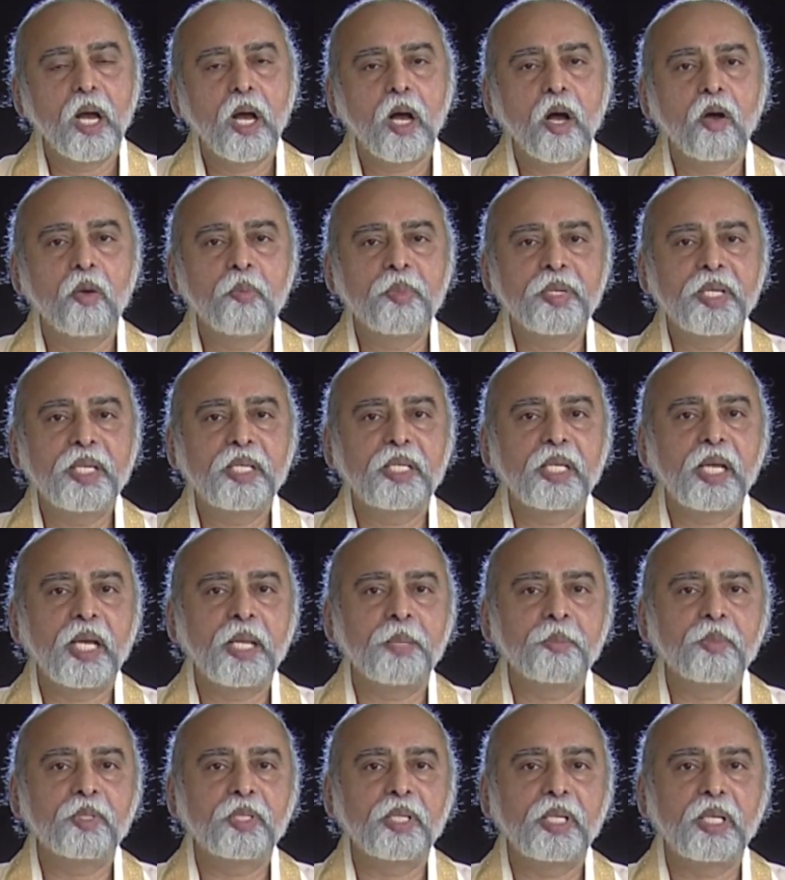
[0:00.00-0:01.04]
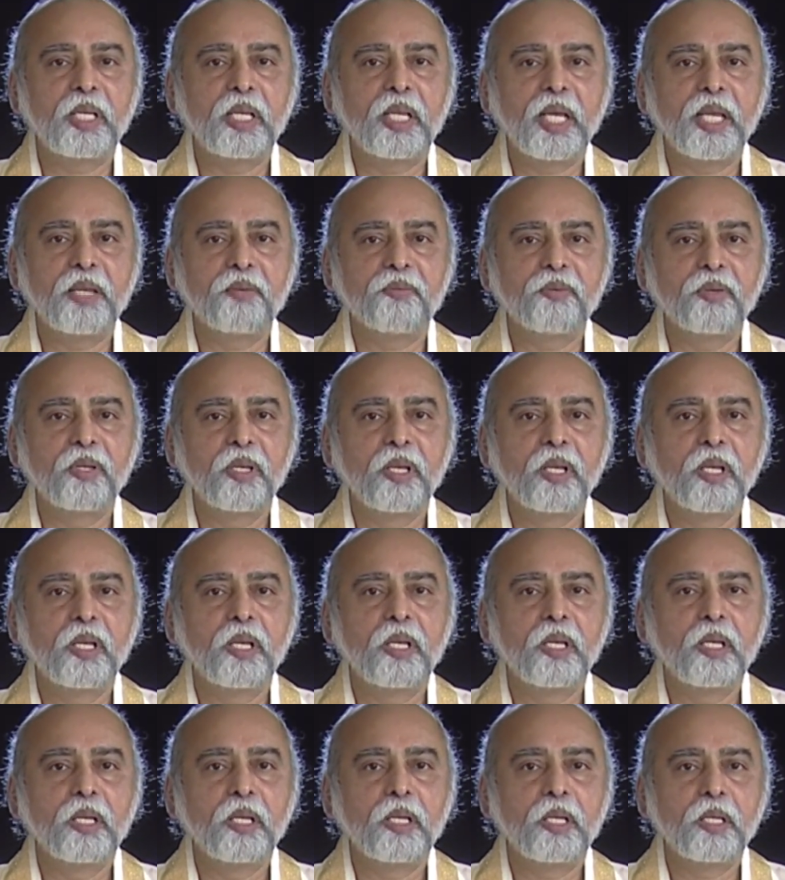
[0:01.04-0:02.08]
How many times in life
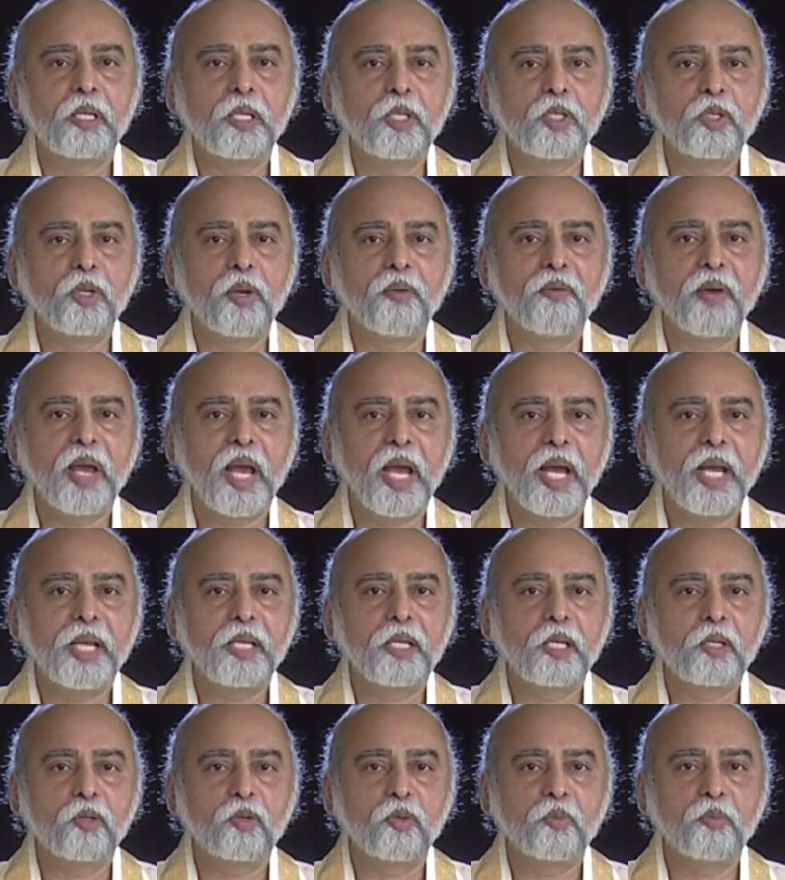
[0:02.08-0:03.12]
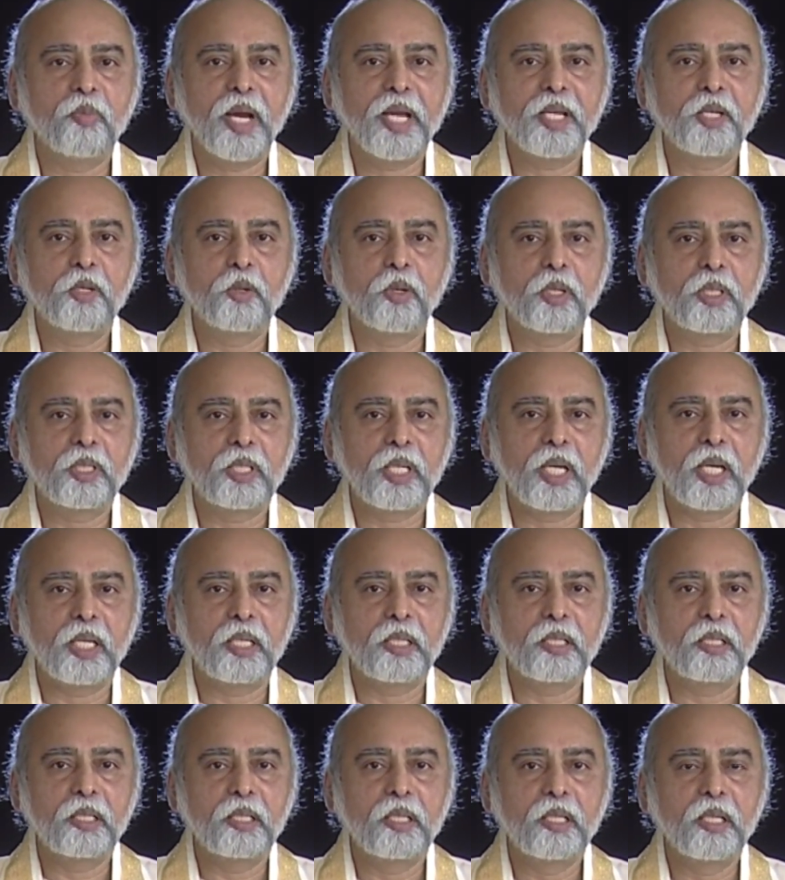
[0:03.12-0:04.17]
you have had to bite your tongue